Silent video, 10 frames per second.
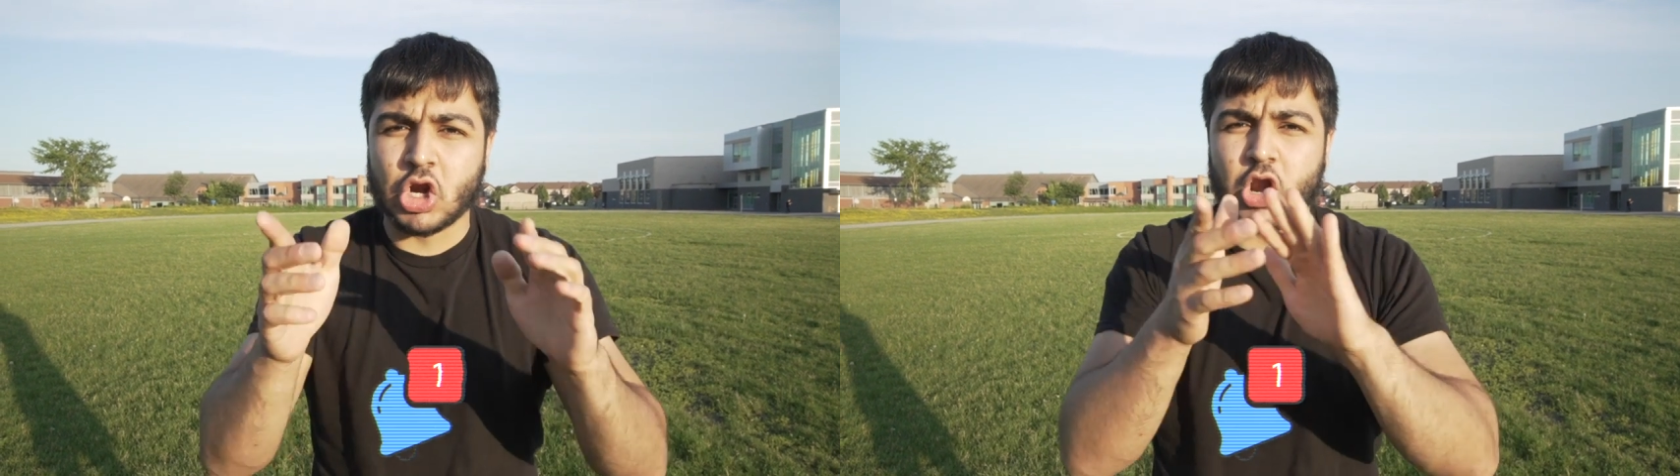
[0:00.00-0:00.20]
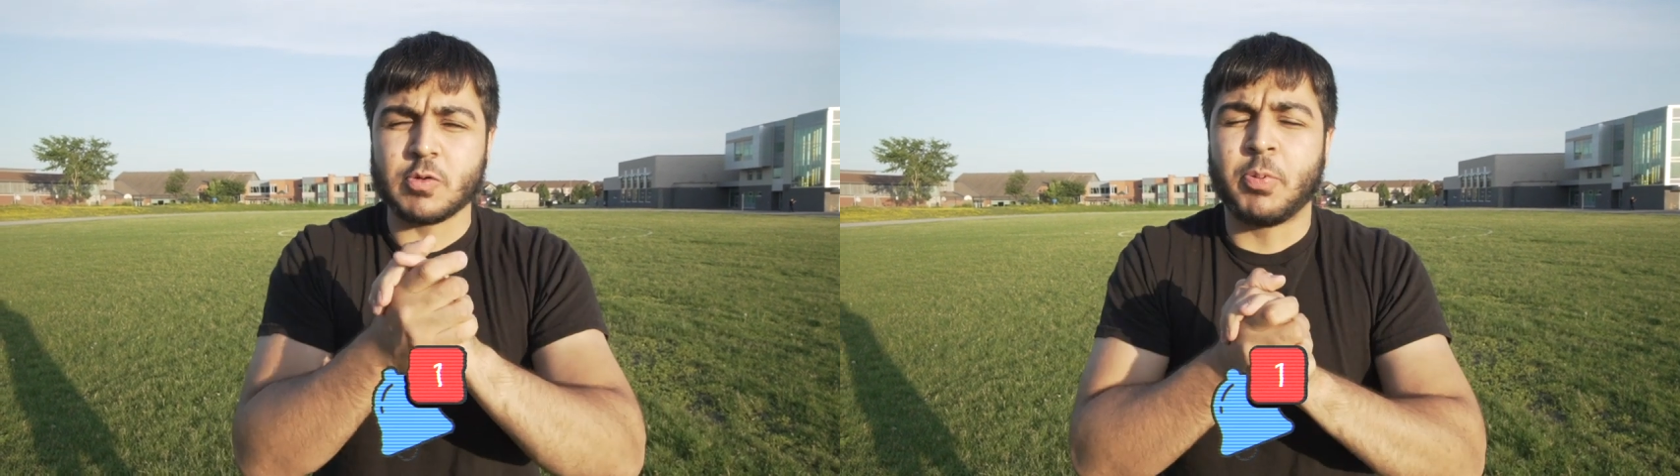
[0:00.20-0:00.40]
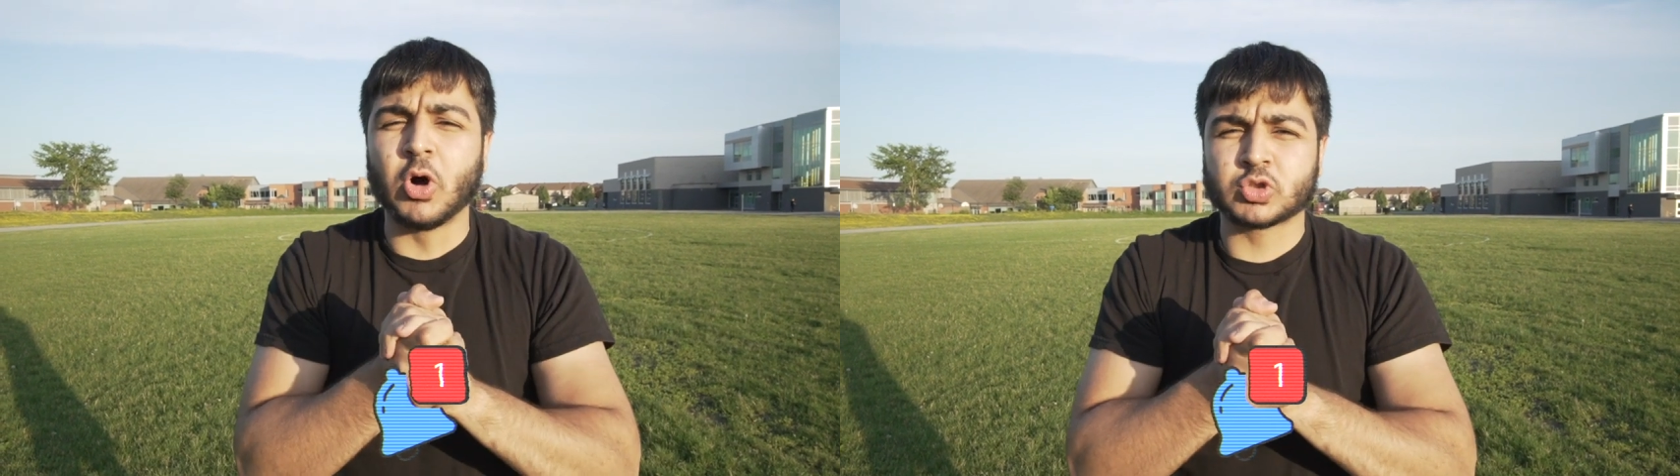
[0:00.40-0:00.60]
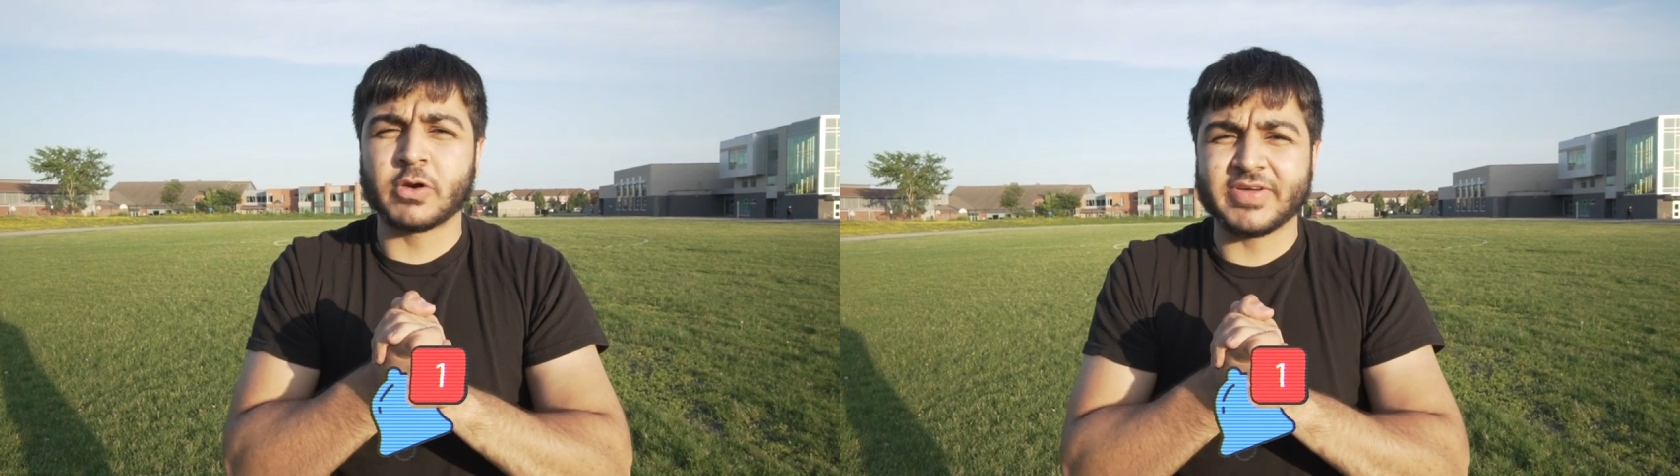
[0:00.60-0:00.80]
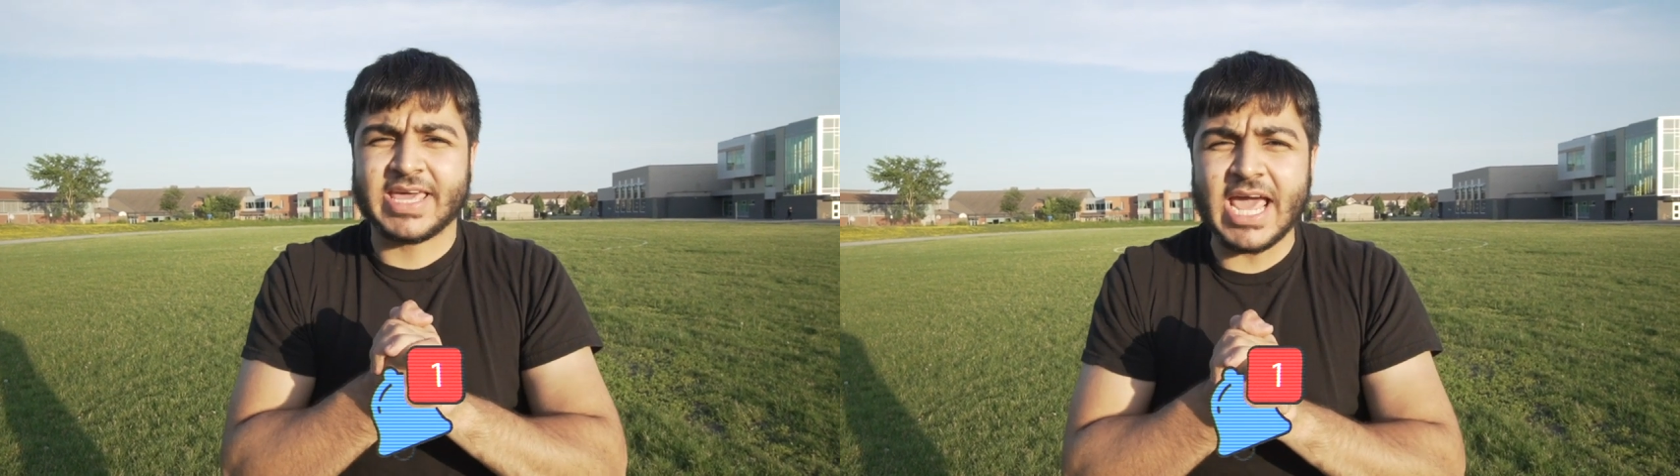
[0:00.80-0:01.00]
turn on your post
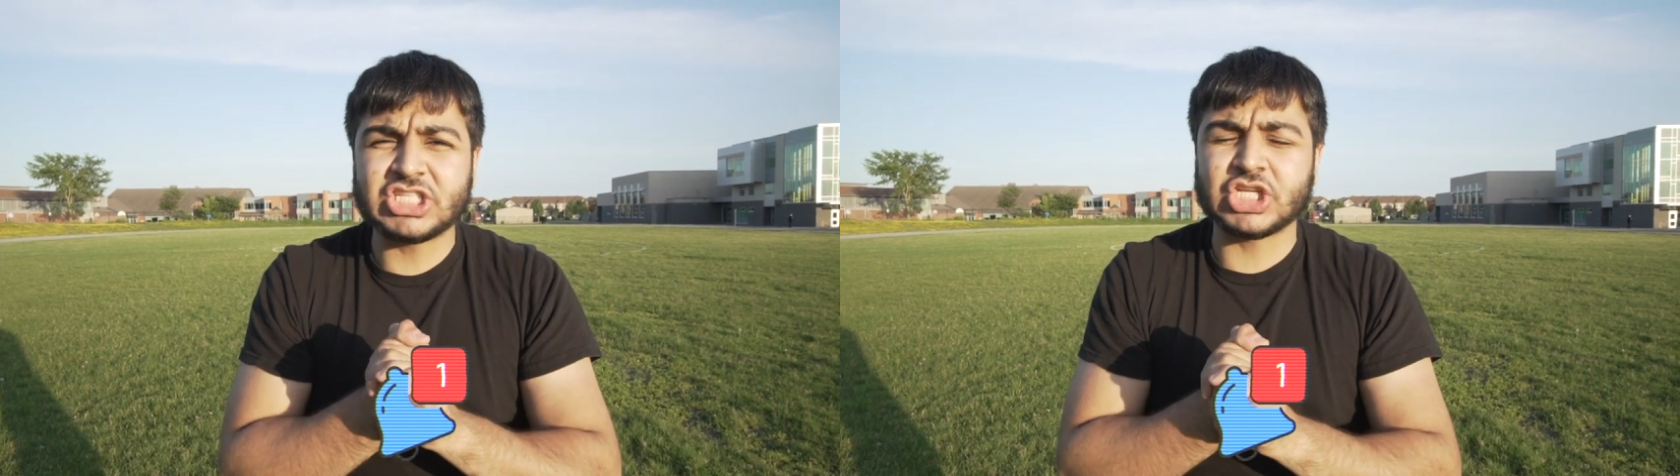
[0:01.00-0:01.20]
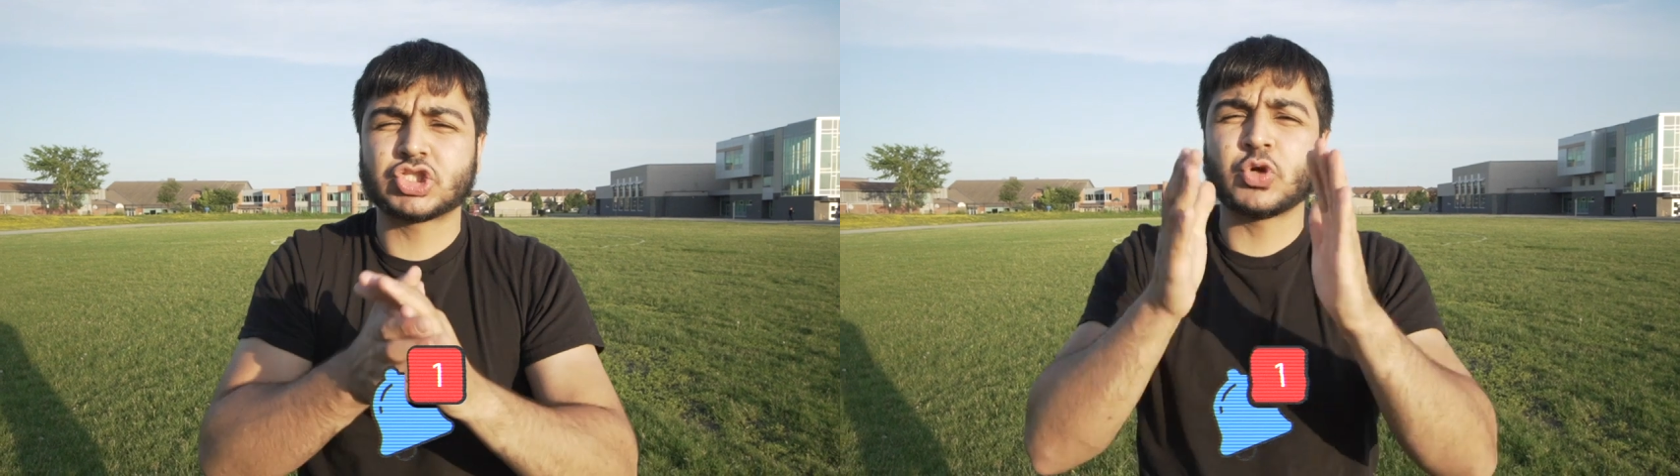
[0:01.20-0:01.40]
notifications